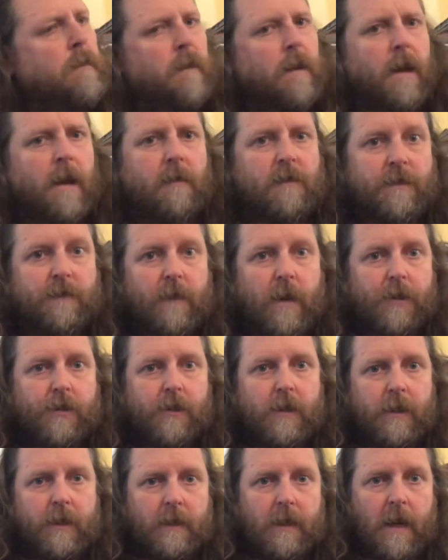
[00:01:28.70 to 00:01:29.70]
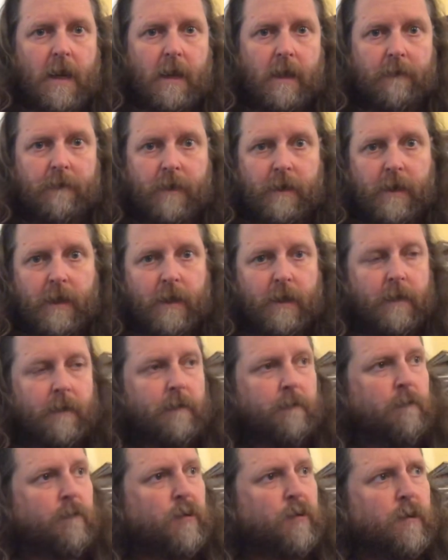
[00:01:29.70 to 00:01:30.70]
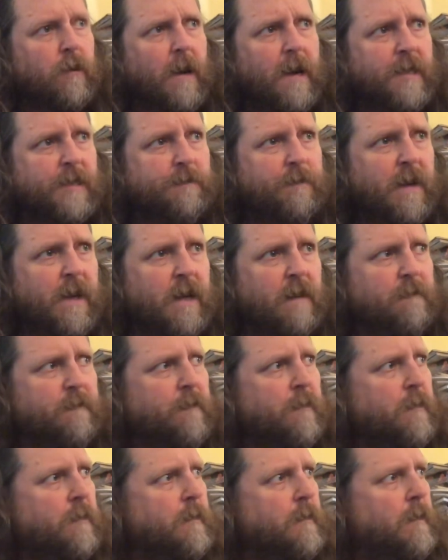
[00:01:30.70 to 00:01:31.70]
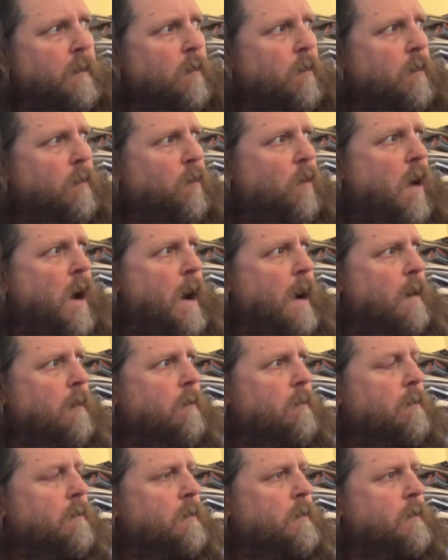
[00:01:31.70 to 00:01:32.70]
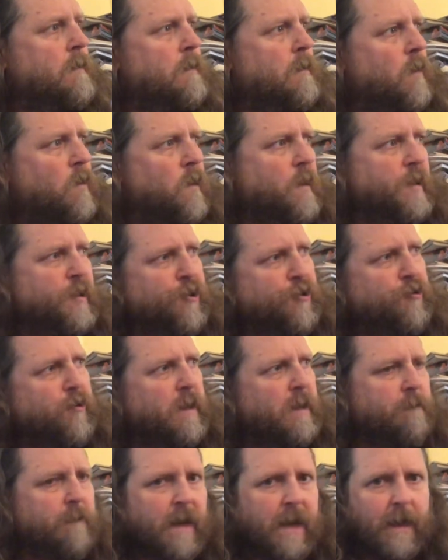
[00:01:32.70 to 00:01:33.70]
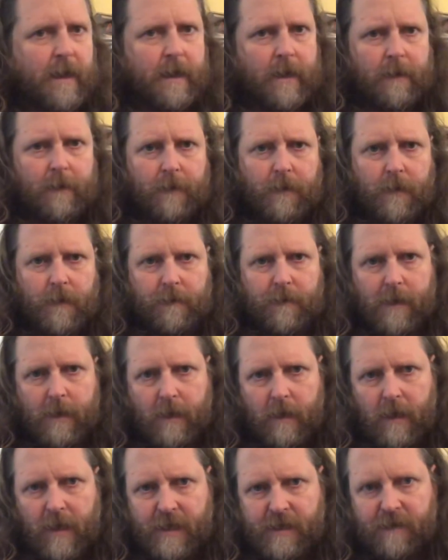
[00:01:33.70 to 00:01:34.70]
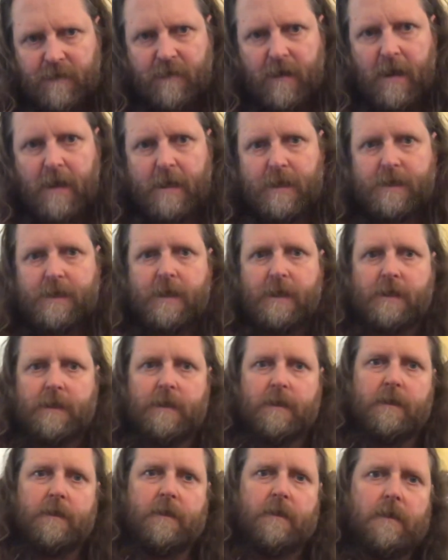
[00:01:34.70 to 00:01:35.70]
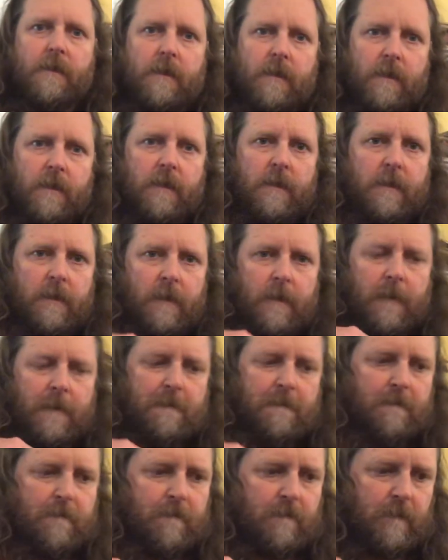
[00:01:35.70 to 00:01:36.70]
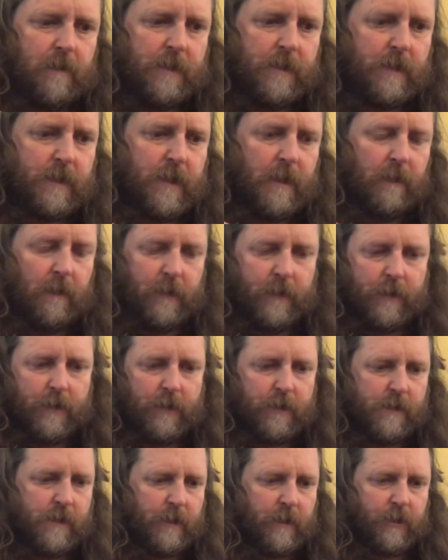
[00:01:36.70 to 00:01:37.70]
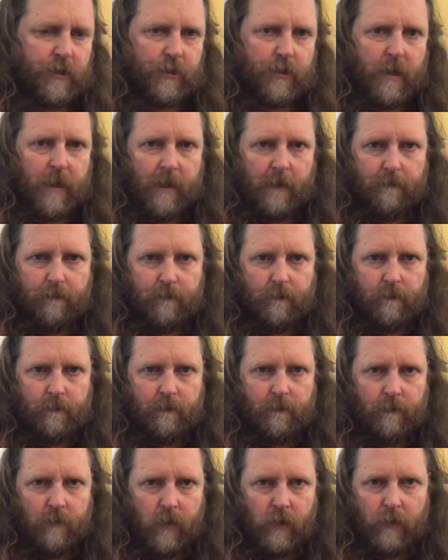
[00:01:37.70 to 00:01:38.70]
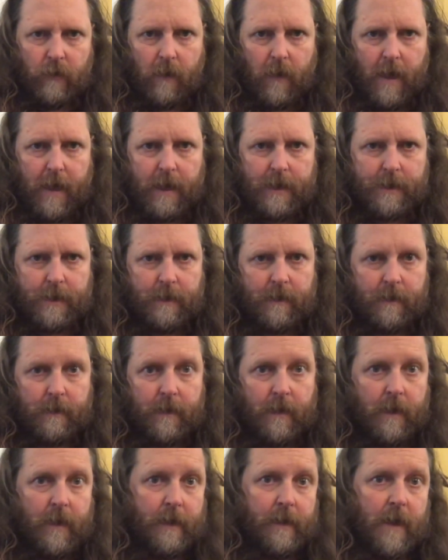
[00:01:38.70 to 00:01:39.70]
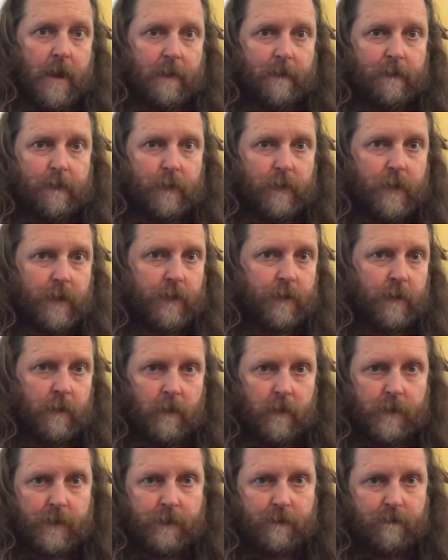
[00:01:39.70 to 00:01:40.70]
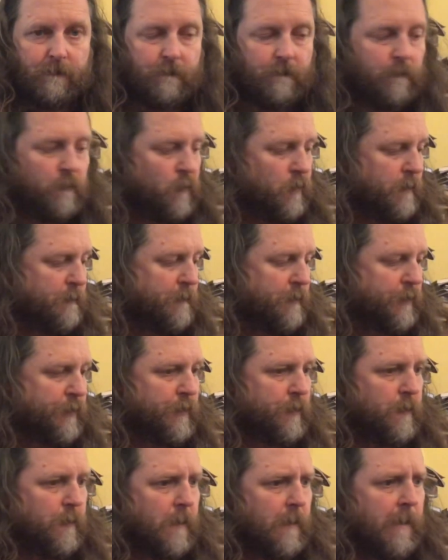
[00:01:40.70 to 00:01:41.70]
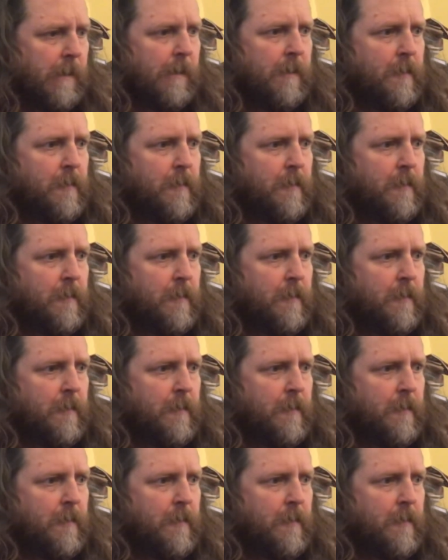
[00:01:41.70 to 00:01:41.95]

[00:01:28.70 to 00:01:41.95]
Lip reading: I was freshly kind of in a bluegrass band for a while, or a string band. I don't know if I classify us as a necessarily just like straight up bluegrass, and I doubt traditionalists would for sure.